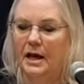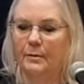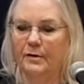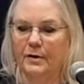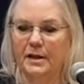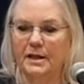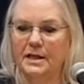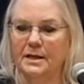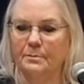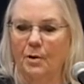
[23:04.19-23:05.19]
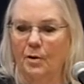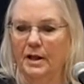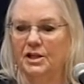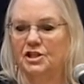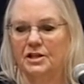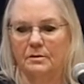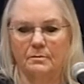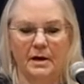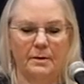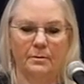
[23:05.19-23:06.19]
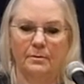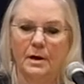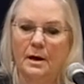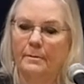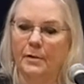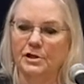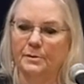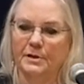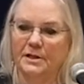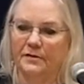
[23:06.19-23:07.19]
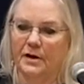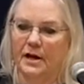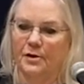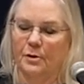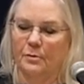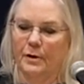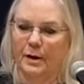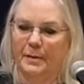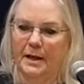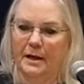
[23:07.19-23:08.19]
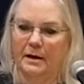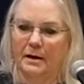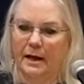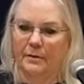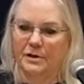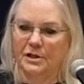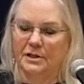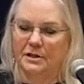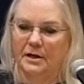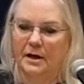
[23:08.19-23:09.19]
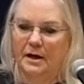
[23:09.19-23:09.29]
And we've written this in Polish and, and multiple different other Wikipedia languages.